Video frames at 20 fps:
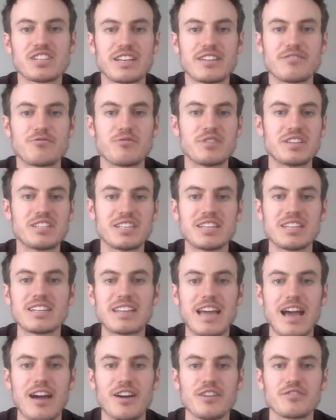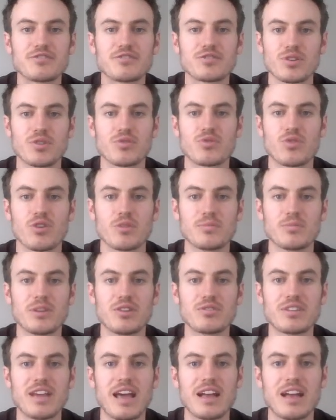And if we didn't have growth
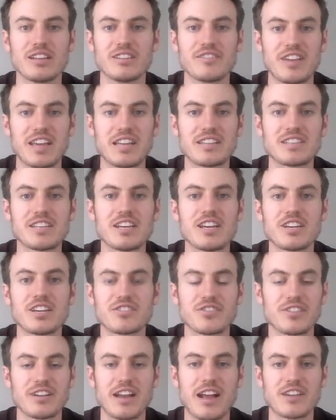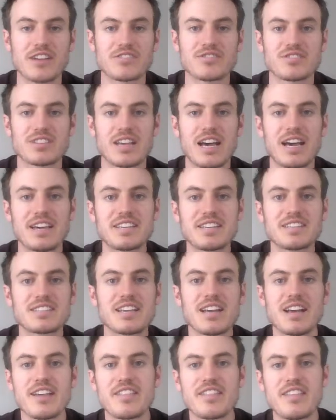hormone elevate during exercise,